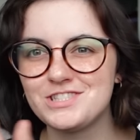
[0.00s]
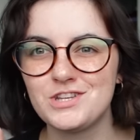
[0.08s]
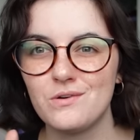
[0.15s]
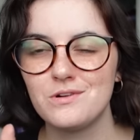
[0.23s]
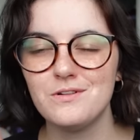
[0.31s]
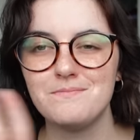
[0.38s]

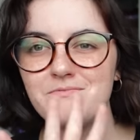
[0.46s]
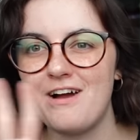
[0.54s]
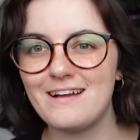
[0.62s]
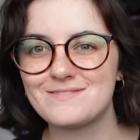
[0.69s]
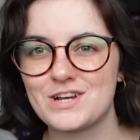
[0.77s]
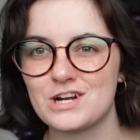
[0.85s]
Total
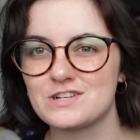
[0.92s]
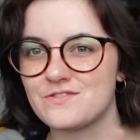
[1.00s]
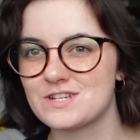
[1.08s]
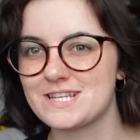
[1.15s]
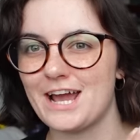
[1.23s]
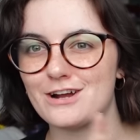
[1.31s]
five stars
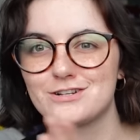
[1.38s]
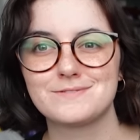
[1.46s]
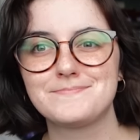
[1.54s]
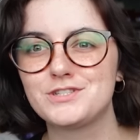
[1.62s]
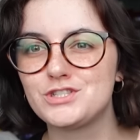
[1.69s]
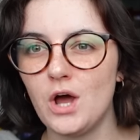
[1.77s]
for
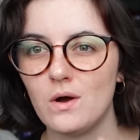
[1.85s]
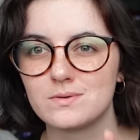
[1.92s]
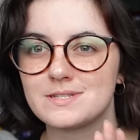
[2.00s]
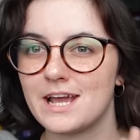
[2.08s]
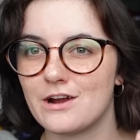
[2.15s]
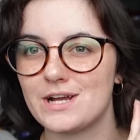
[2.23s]
scares. So
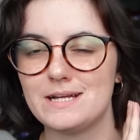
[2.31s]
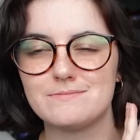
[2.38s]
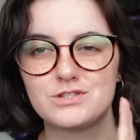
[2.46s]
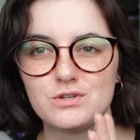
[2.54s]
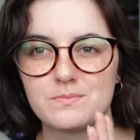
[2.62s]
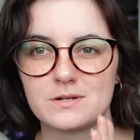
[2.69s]
scary,
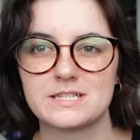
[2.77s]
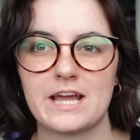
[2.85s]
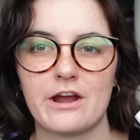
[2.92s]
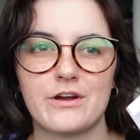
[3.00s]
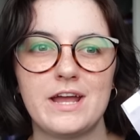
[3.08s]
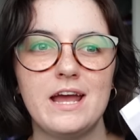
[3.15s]
super
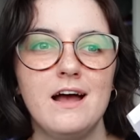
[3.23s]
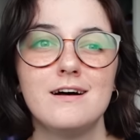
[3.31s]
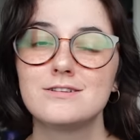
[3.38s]
scary.